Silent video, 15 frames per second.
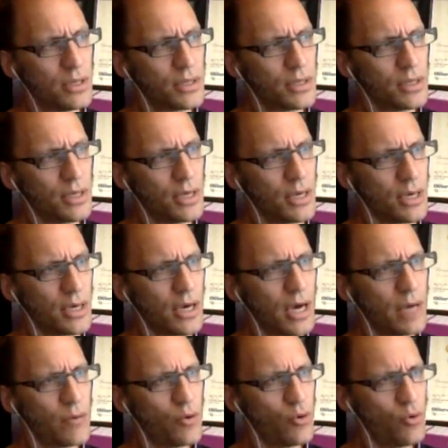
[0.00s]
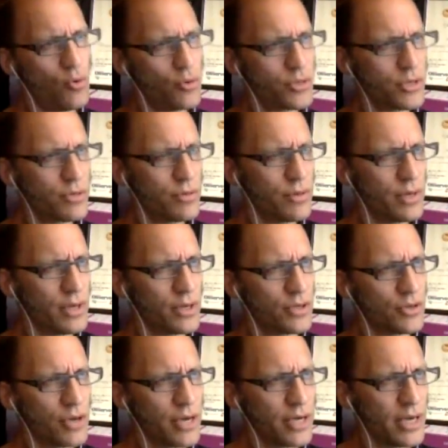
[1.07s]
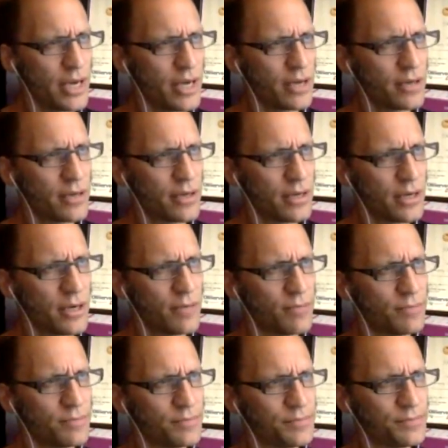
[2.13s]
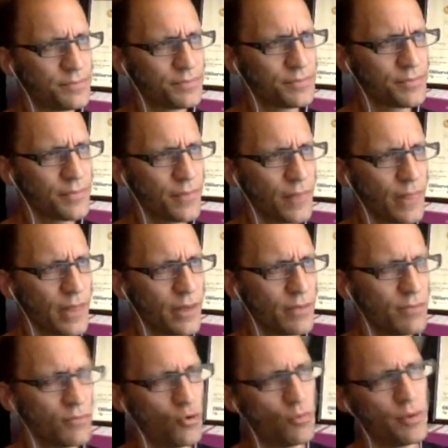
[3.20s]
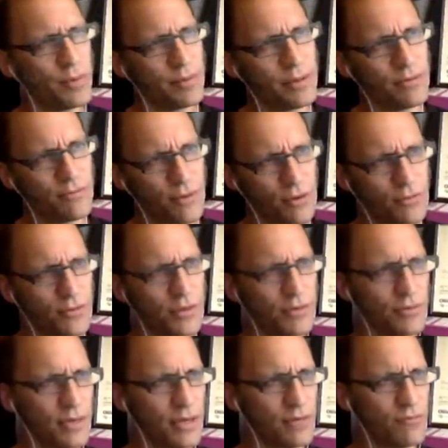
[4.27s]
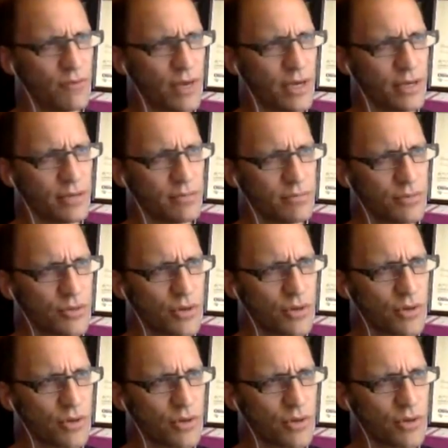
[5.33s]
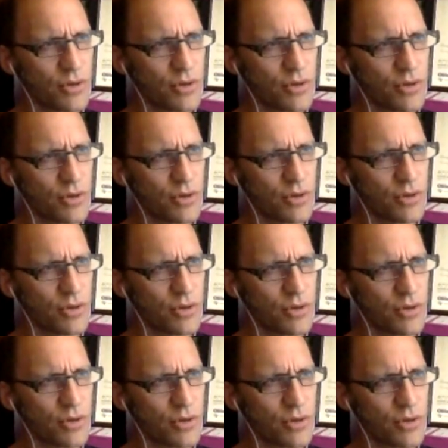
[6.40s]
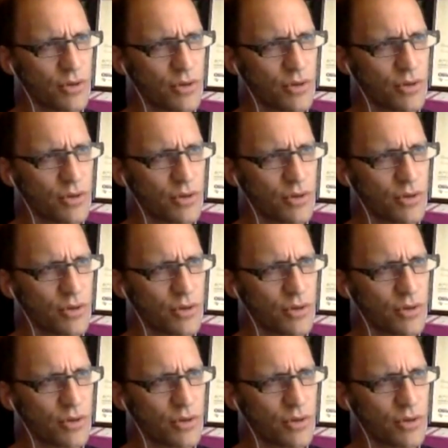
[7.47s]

Yeah, I'm also thinking to try and get more people involved in running scrums. Is there a regular